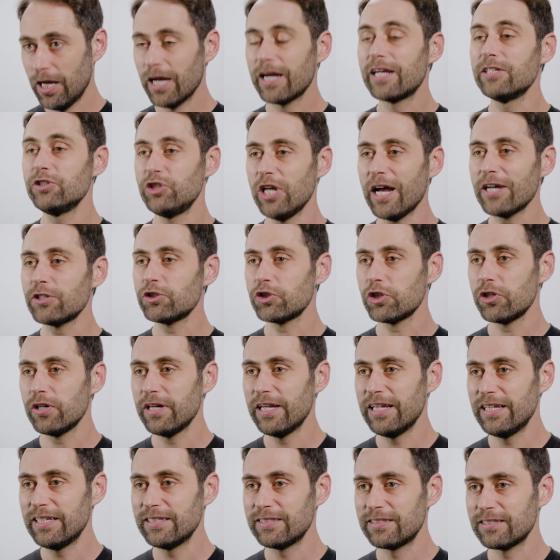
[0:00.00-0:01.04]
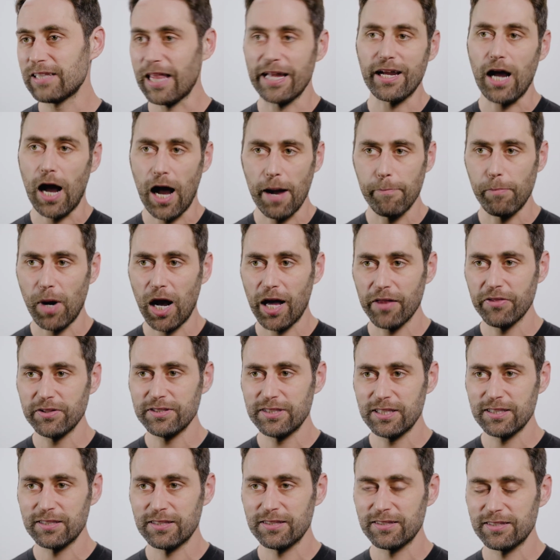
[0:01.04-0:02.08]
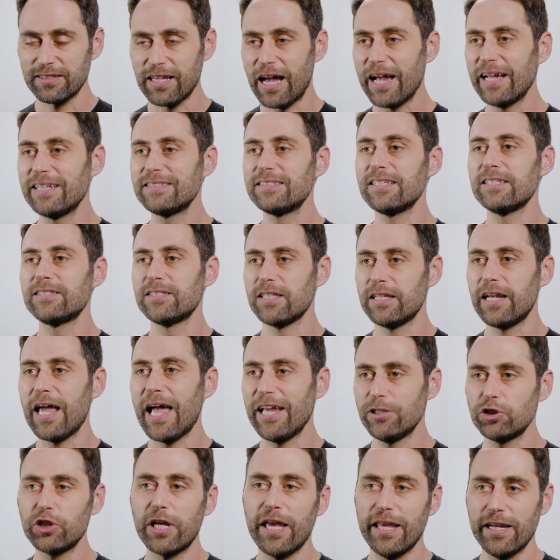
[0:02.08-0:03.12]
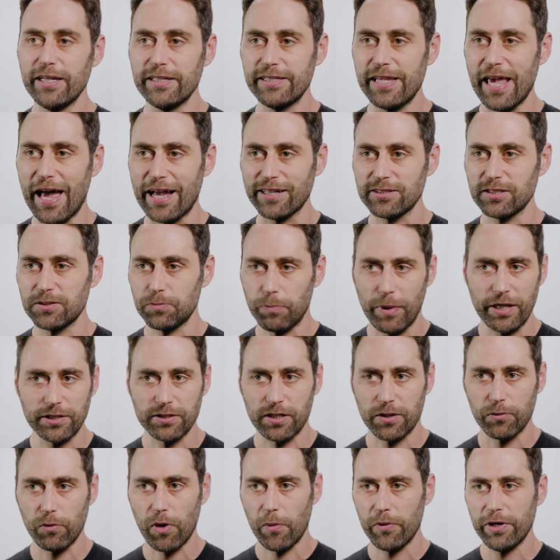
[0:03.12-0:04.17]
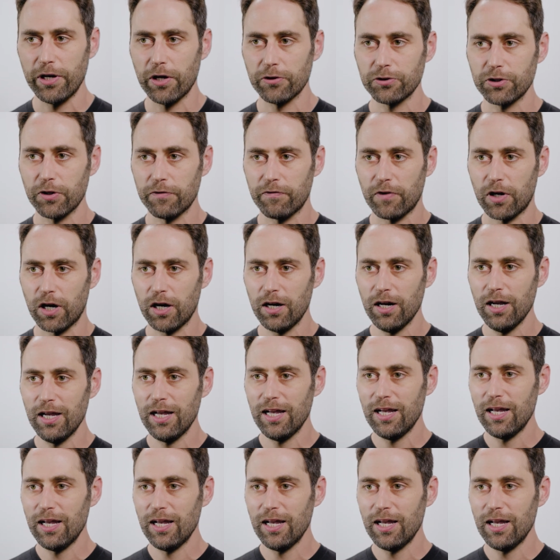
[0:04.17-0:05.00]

Conjecture is like a hypothesis in science. It's an educated guess based on what we know so far.